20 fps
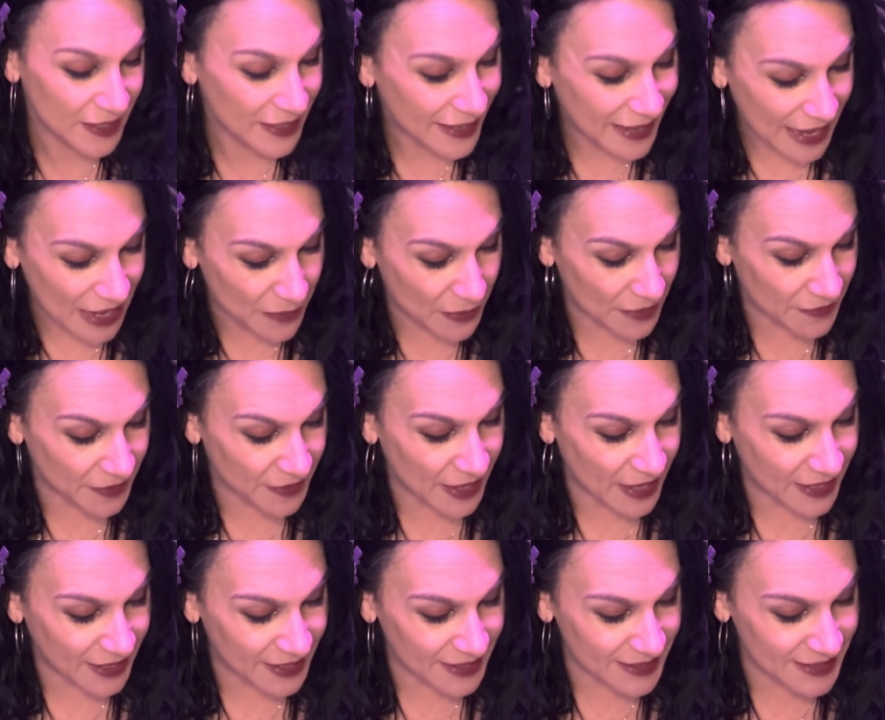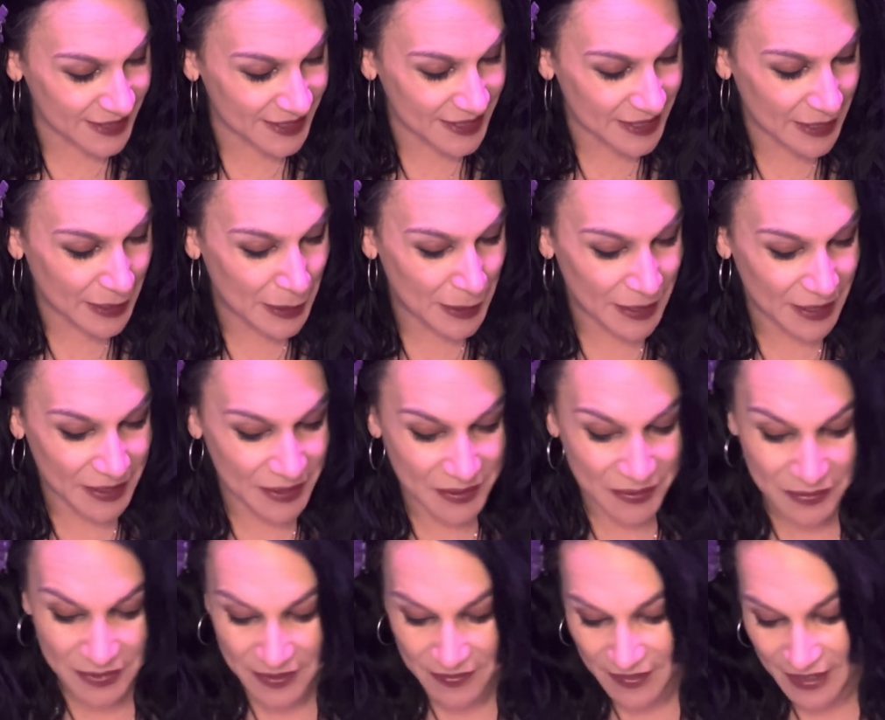however that is.
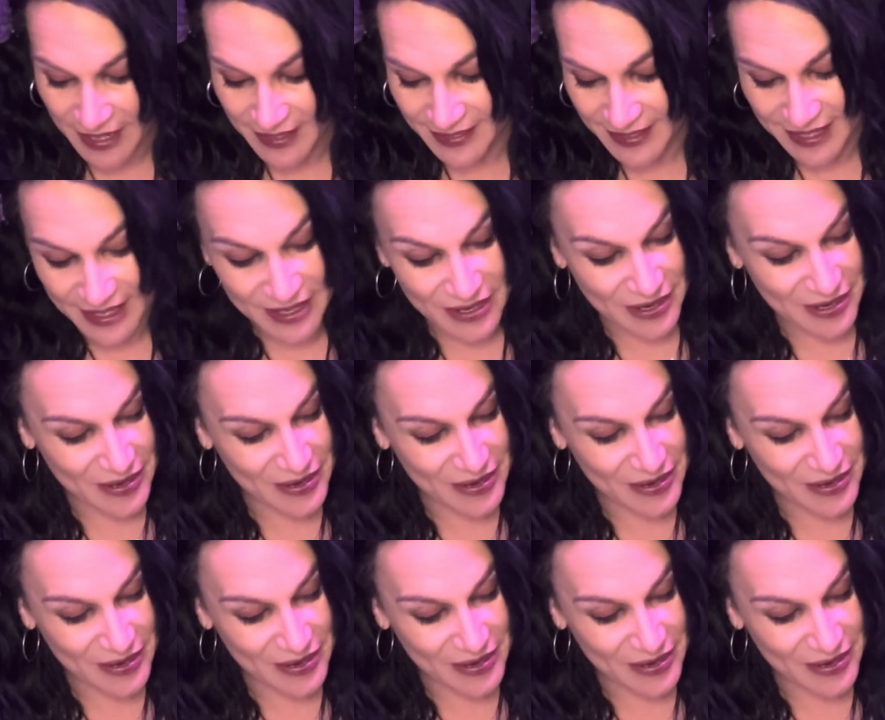We've got the